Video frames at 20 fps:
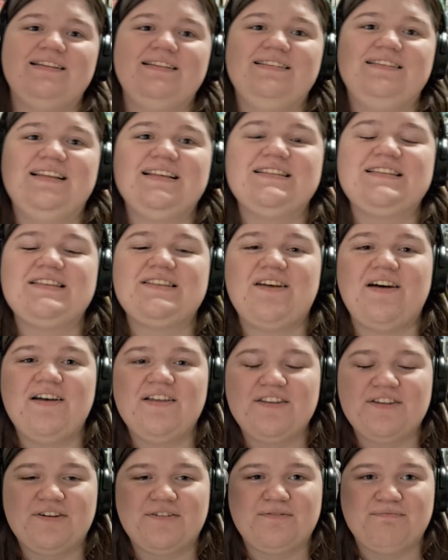this is
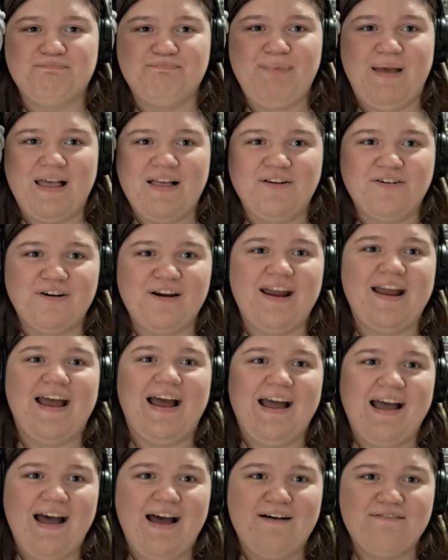all the pale gray
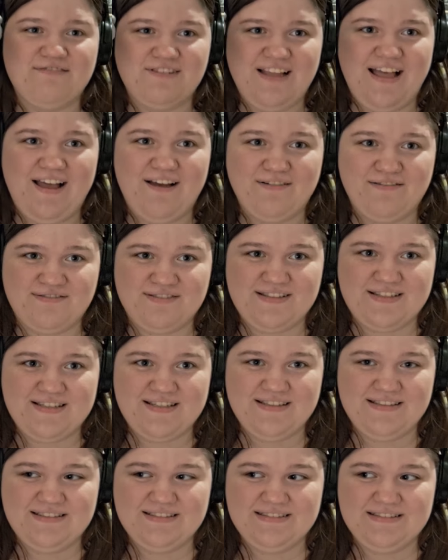I have left.